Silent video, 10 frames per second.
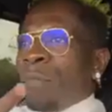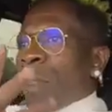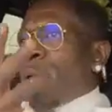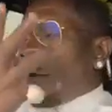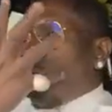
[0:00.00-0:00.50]
the
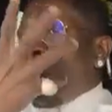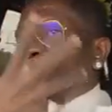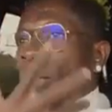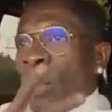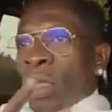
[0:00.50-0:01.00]

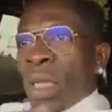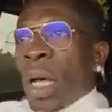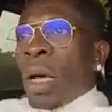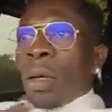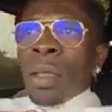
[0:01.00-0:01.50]

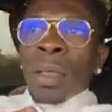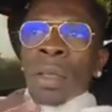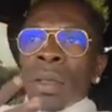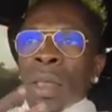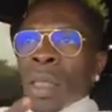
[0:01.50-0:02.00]
frontal,
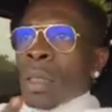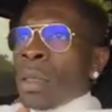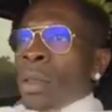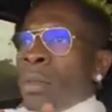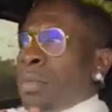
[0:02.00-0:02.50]
the
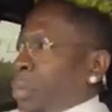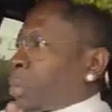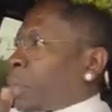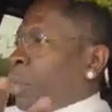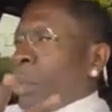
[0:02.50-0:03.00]

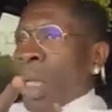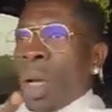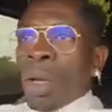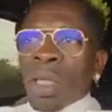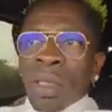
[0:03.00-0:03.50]

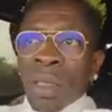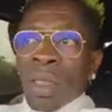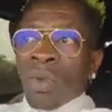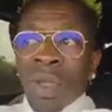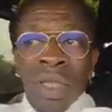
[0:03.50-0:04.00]
other
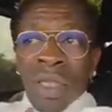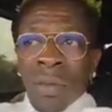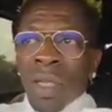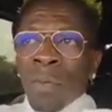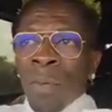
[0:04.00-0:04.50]
things. When they see
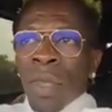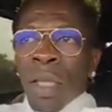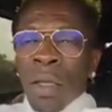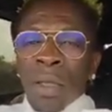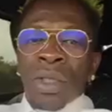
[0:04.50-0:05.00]
me,
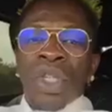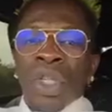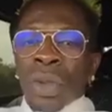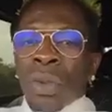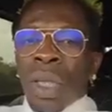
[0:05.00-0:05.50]
they go,
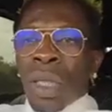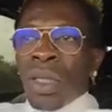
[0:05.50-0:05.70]
Shatta